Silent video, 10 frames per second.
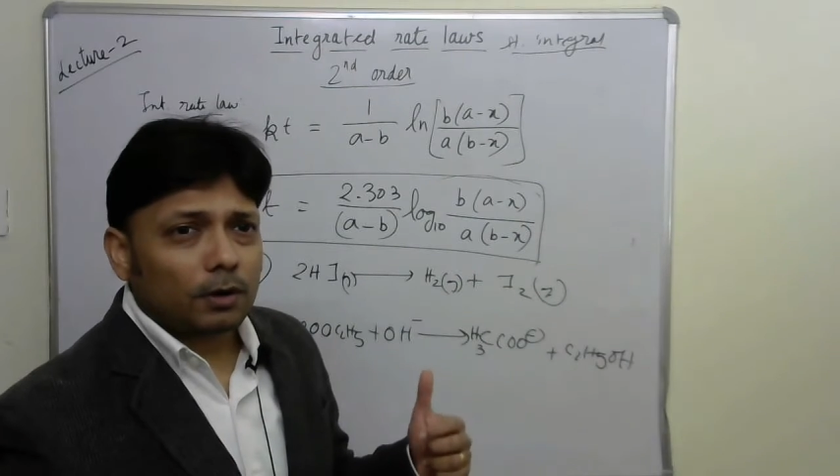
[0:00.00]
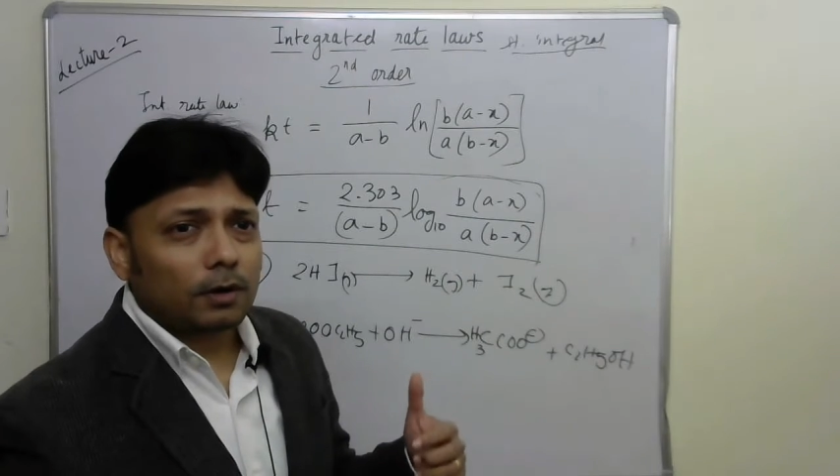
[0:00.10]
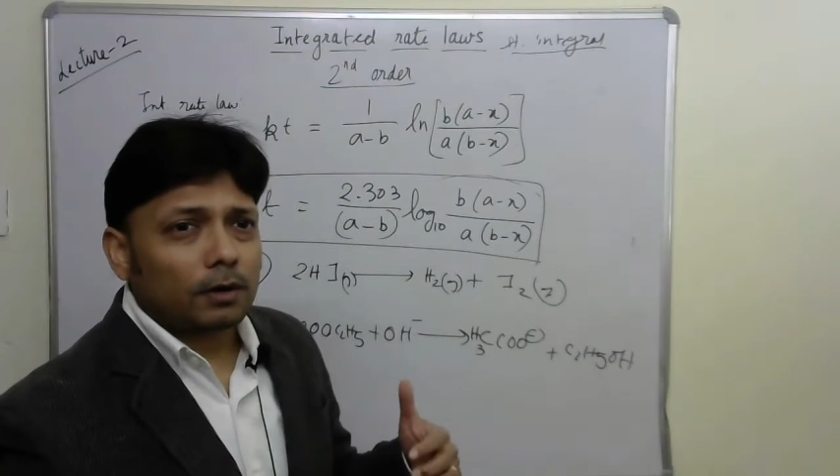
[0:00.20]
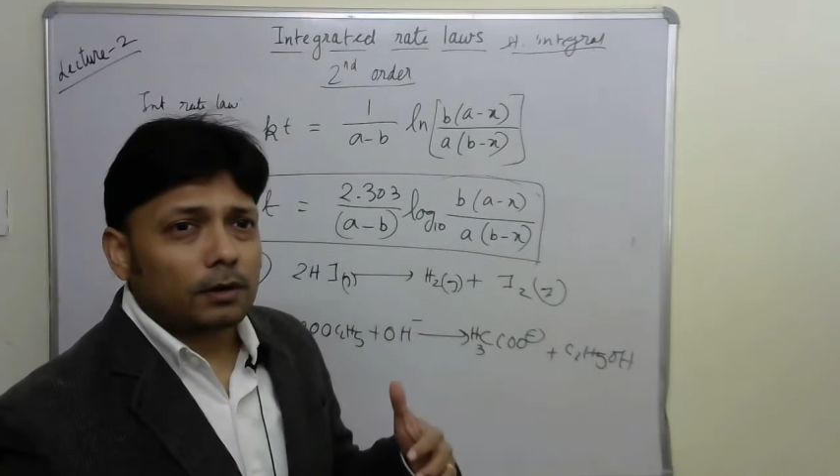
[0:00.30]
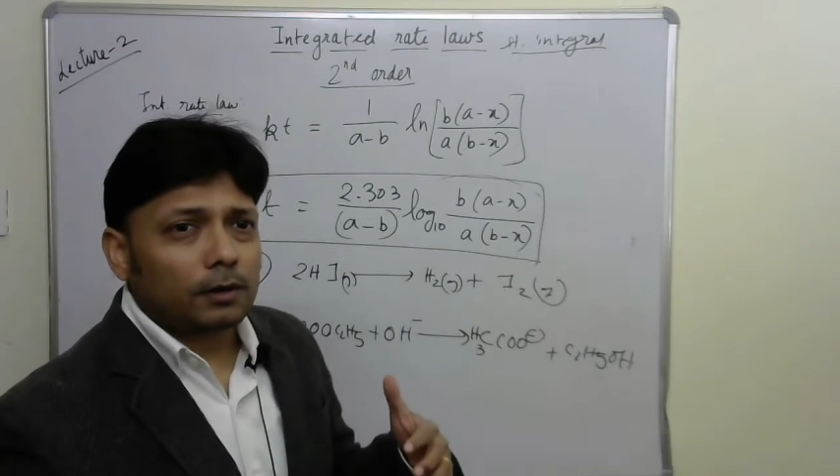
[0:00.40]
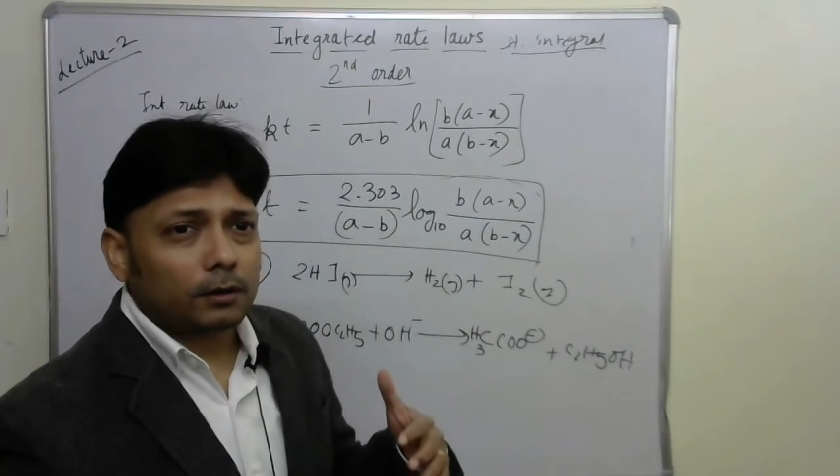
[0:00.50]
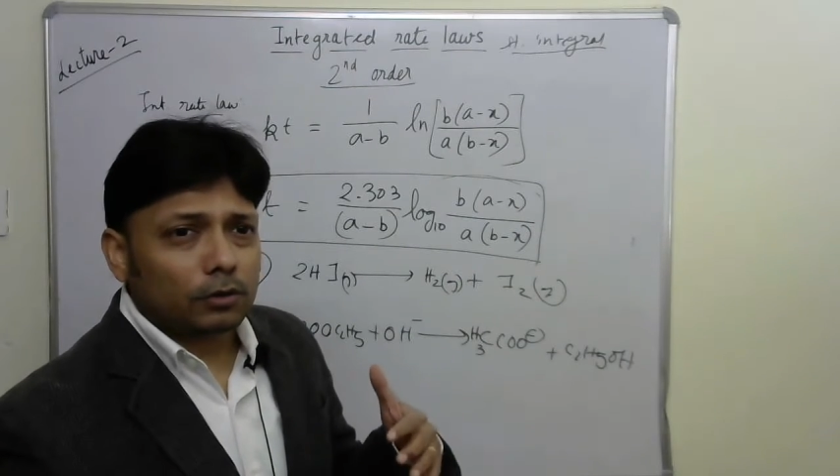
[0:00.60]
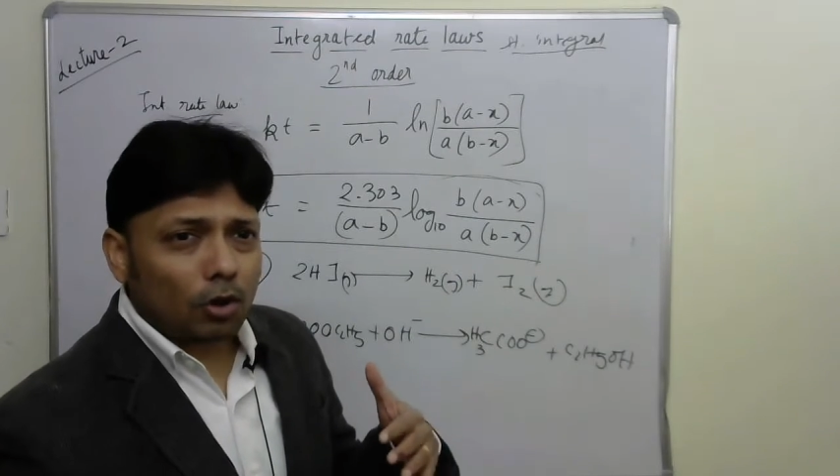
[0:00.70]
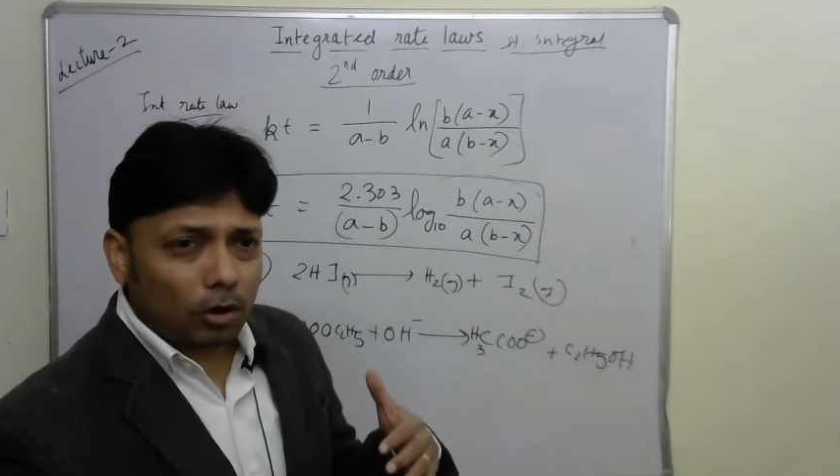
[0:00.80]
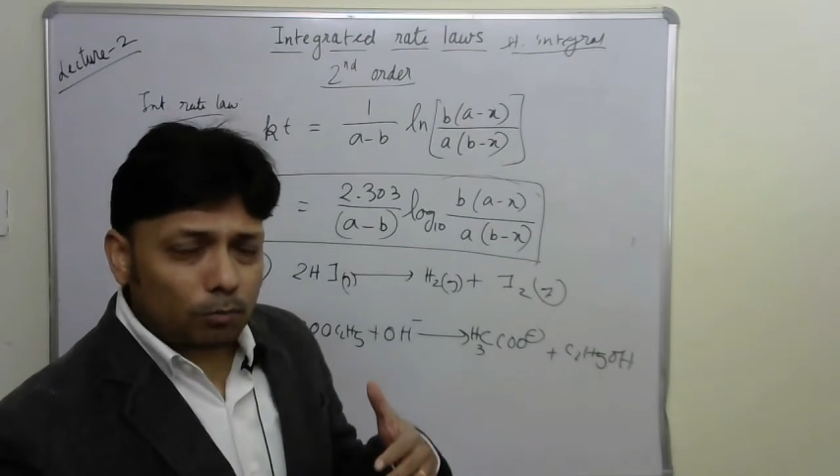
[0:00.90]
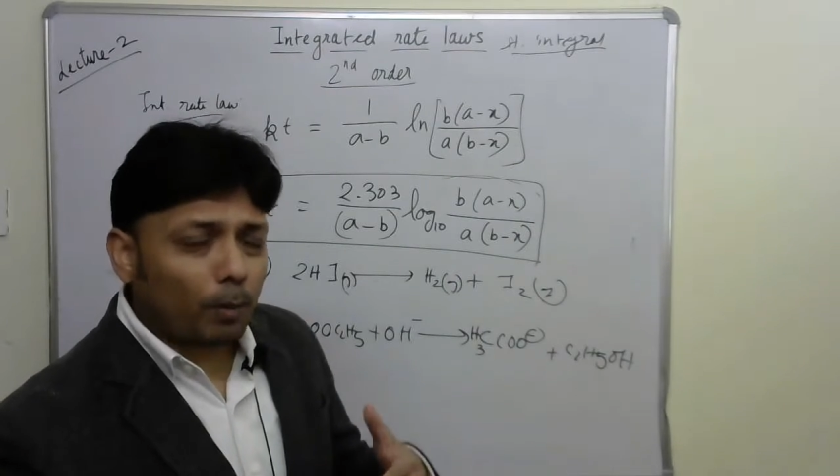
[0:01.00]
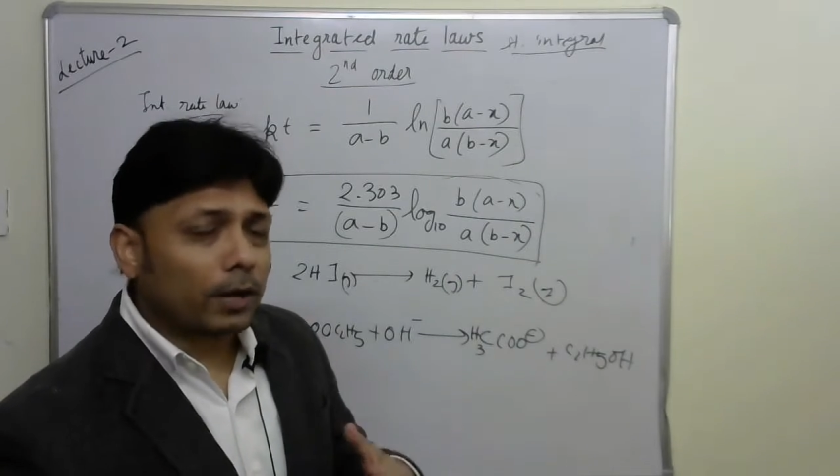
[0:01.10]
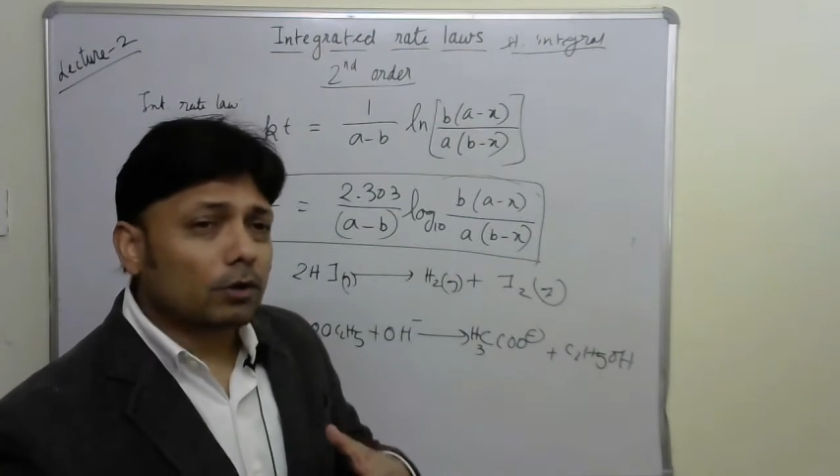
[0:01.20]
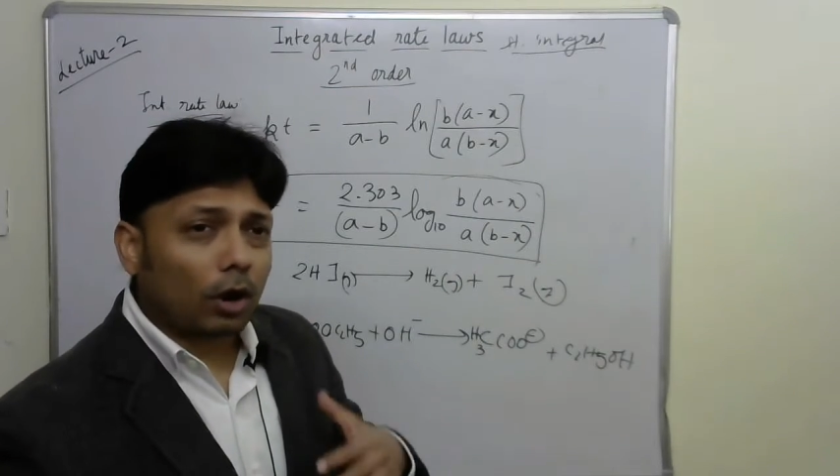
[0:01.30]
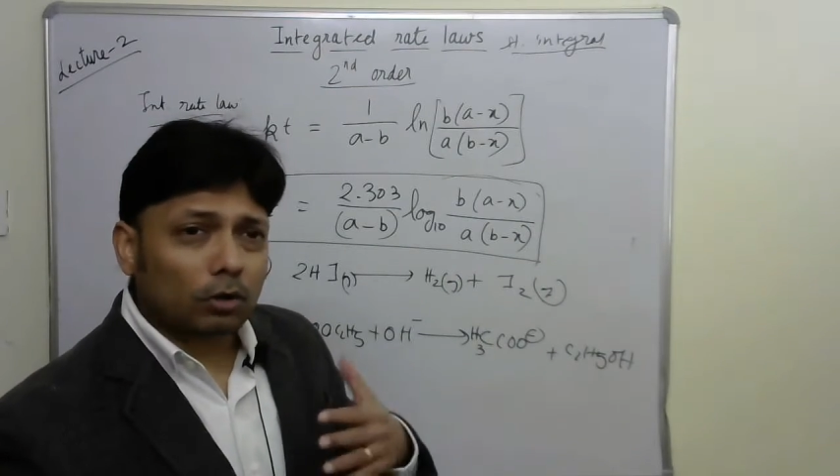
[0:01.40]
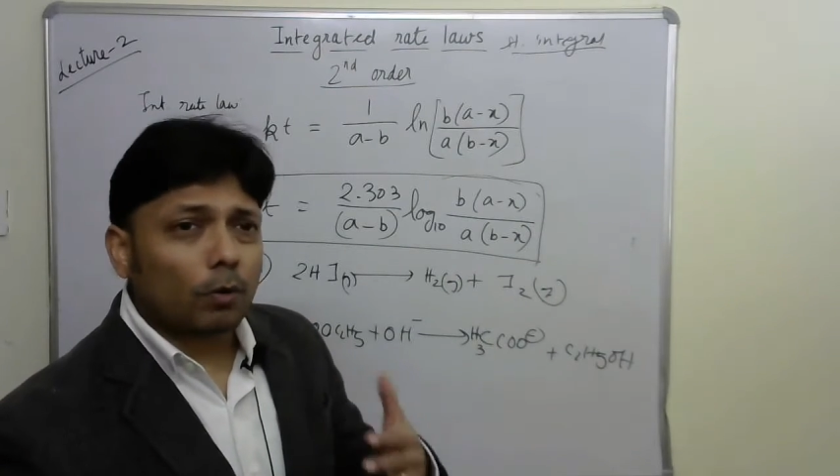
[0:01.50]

by not